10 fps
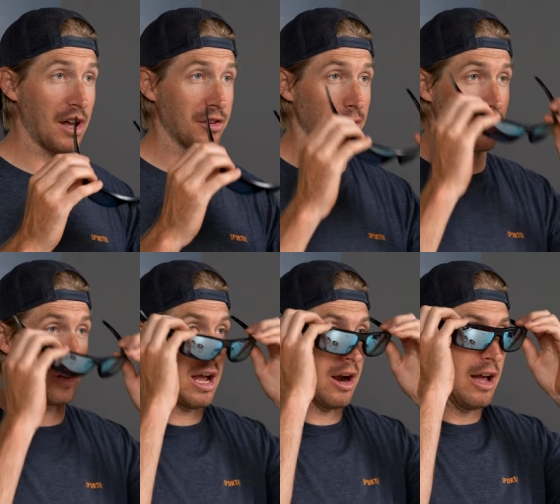extra
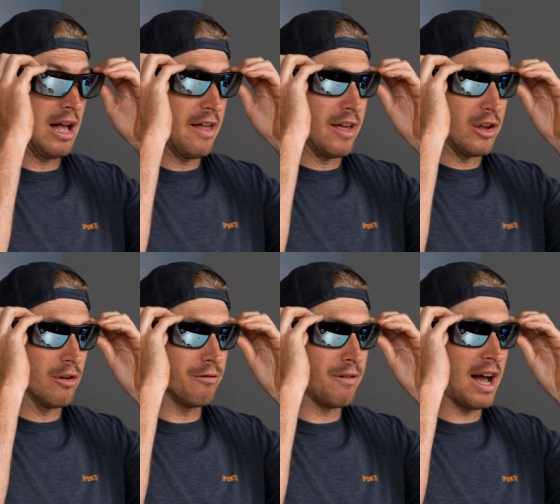glare that
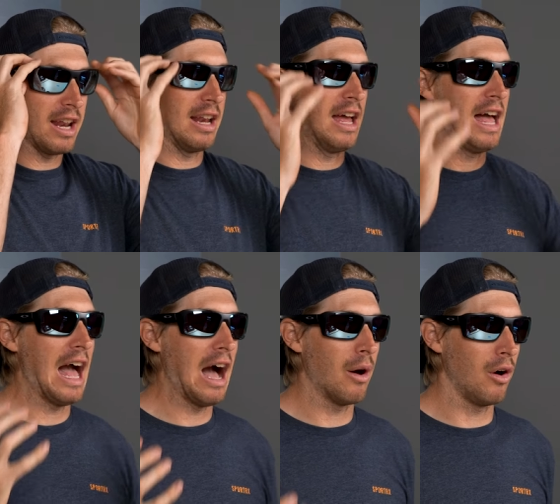you're fighting
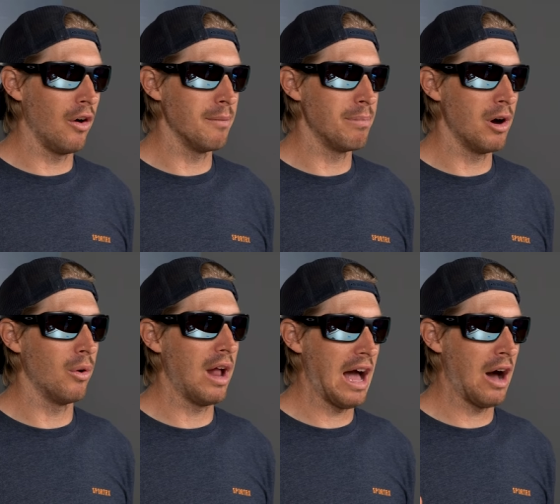out on the
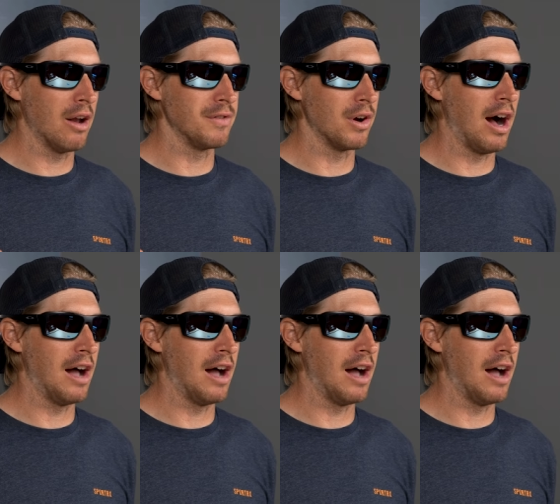boat, out of your